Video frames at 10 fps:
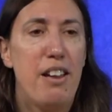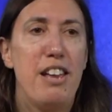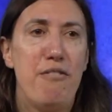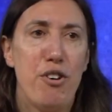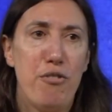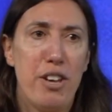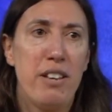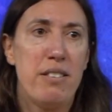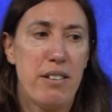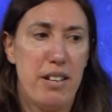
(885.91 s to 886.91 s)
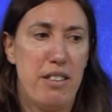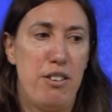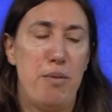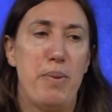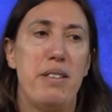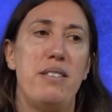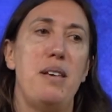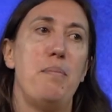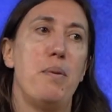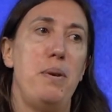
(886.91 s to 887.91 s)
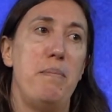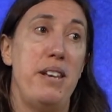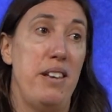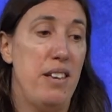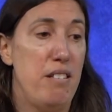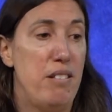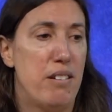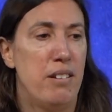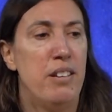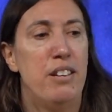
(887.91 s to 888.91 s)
evolving inside the chimpanzee probably made it easier